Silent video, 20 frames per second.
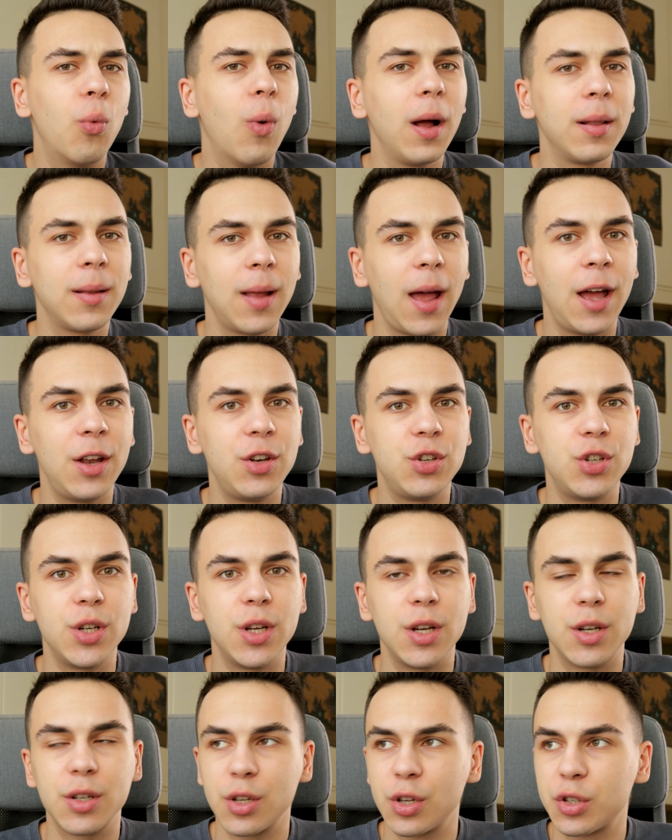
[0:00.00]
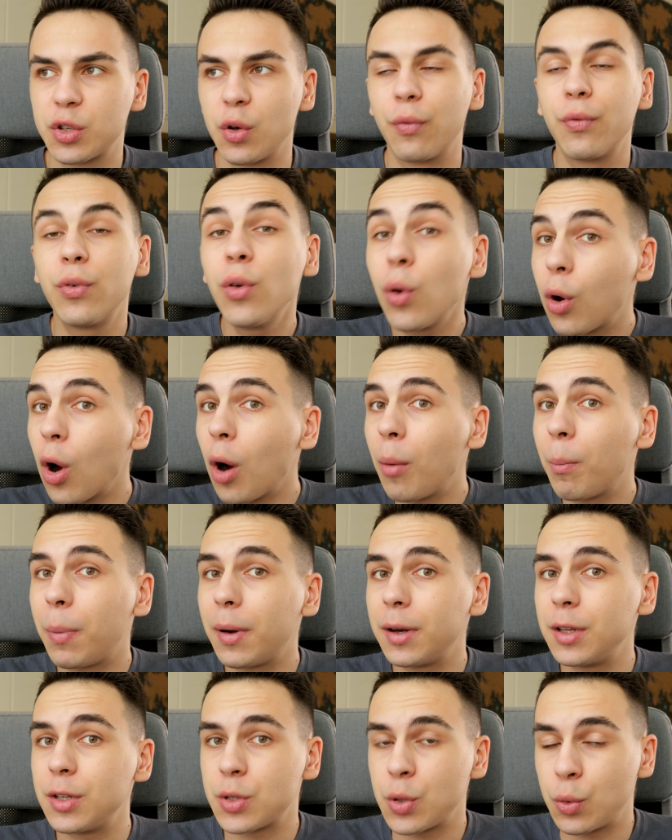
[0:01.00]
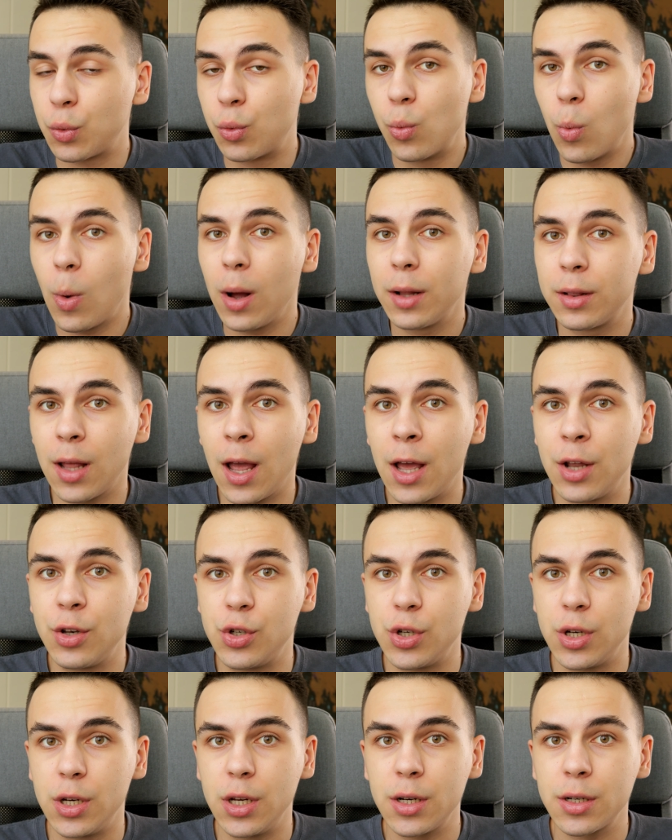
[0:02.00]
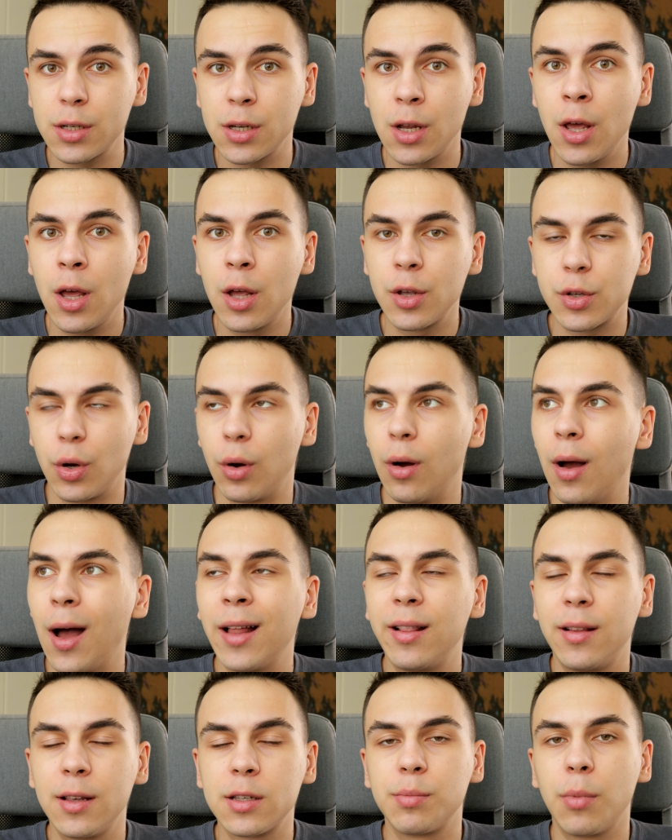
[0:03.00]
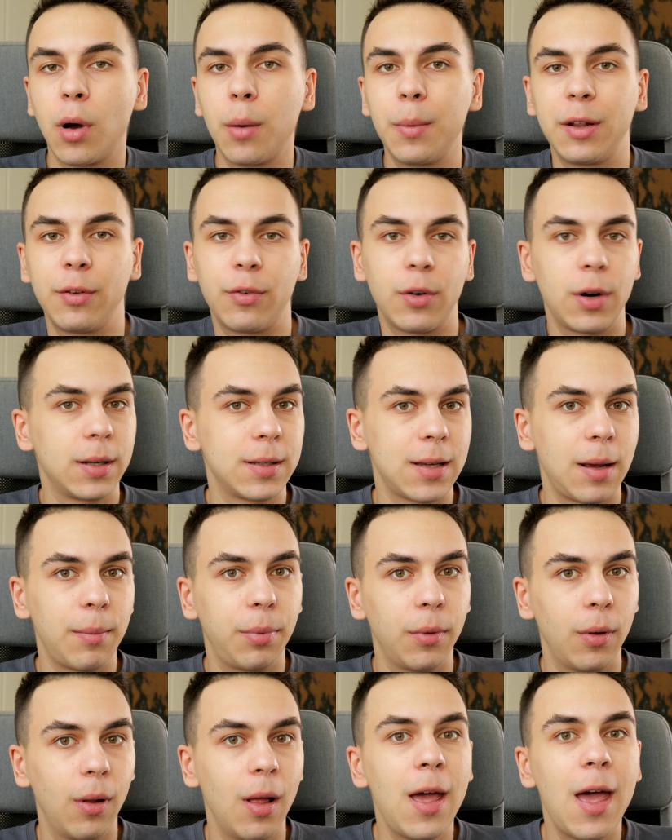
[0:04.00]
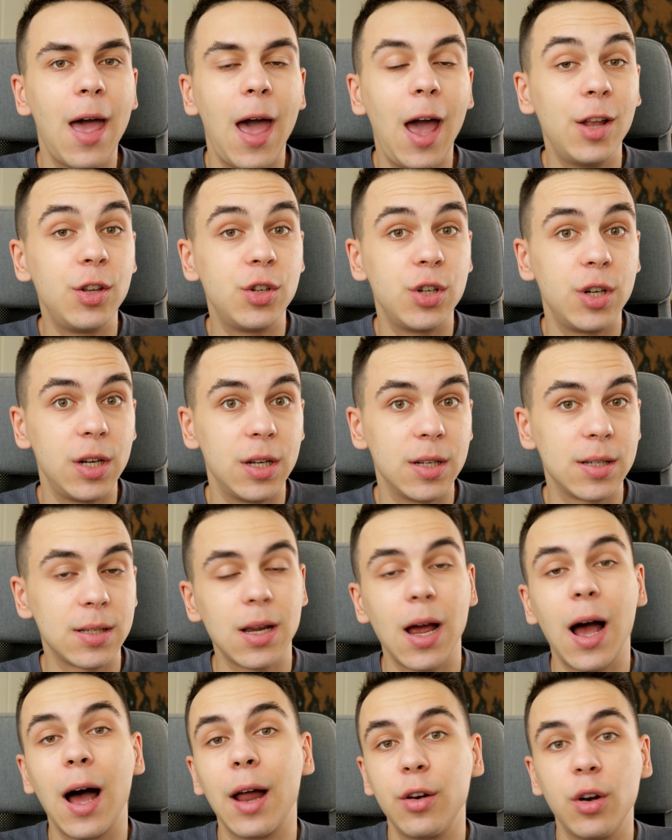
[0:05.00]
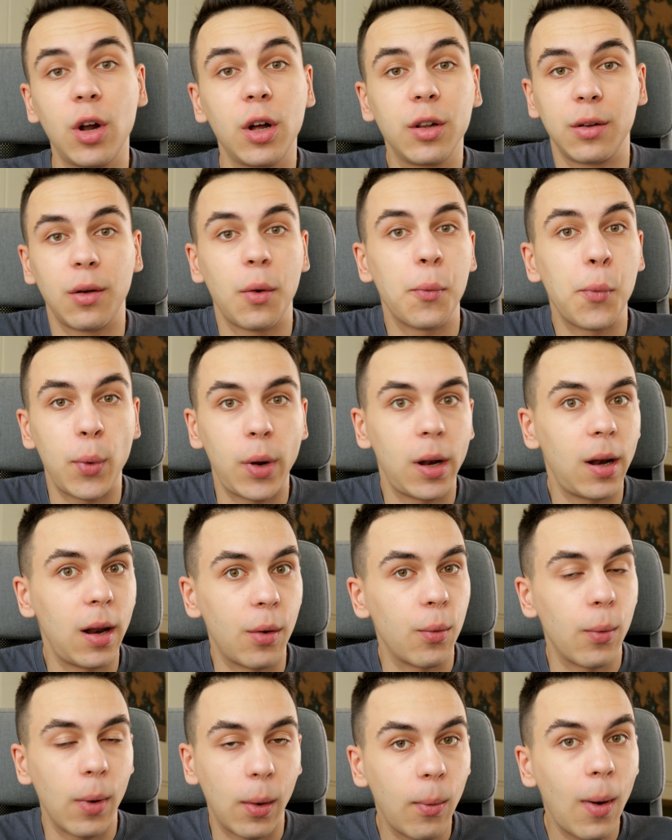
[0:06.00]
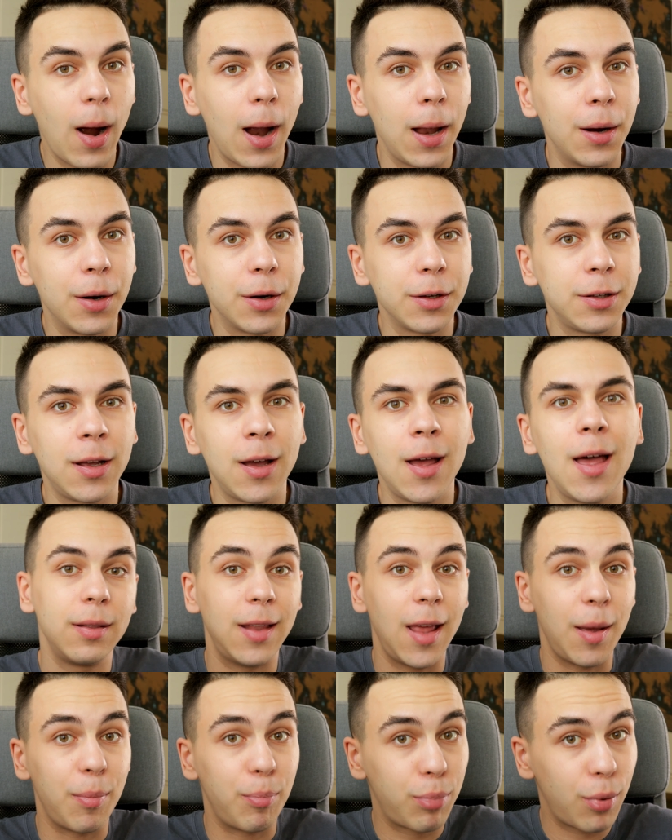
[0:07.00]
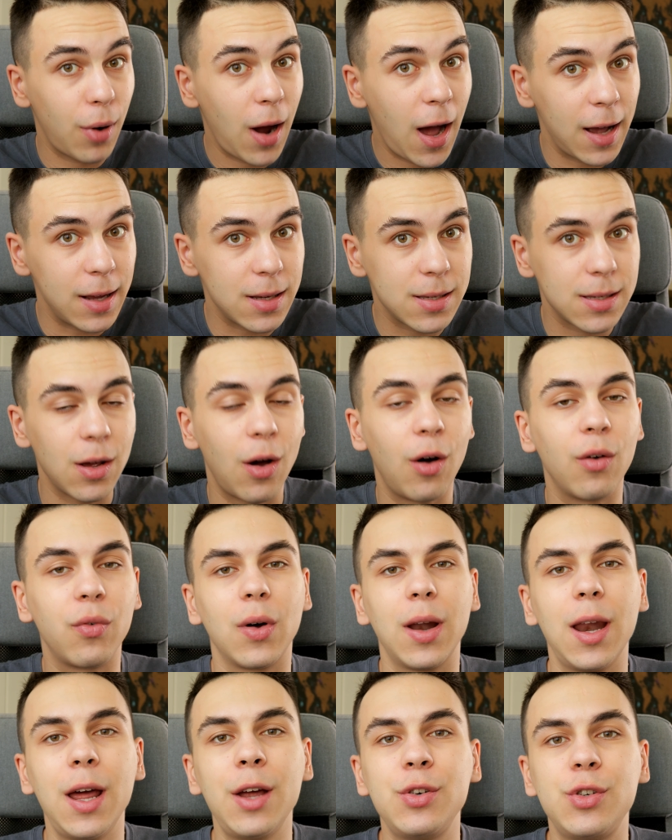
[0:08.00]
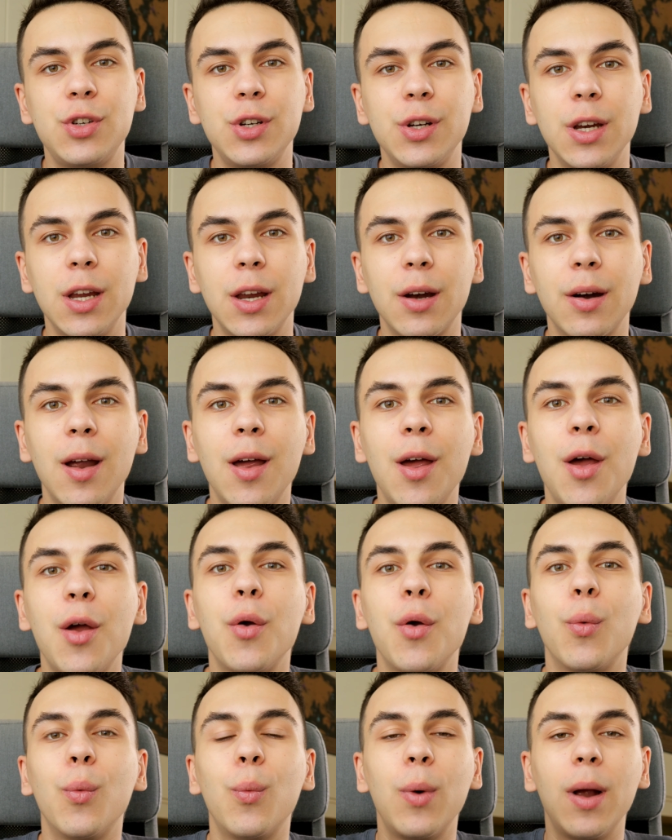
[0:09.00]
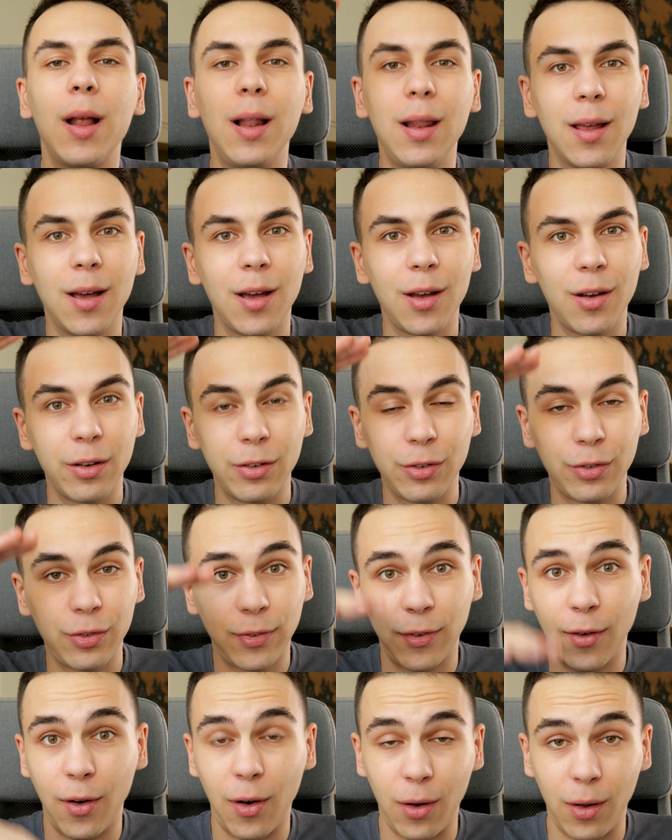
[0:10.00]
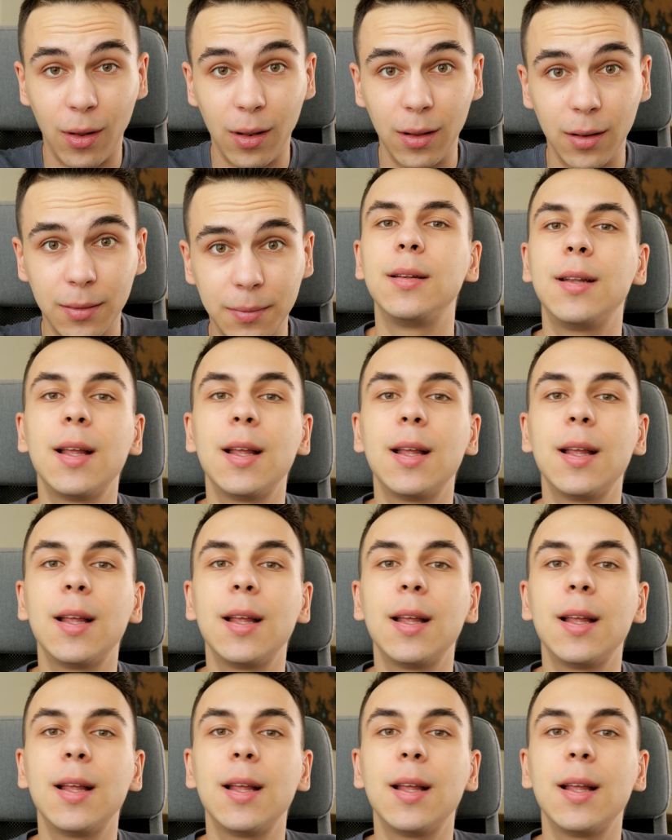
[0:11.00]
who want engineers, so few companies who want engineers, so at this moment for example engineers are not really required, the price of an engineer will fall.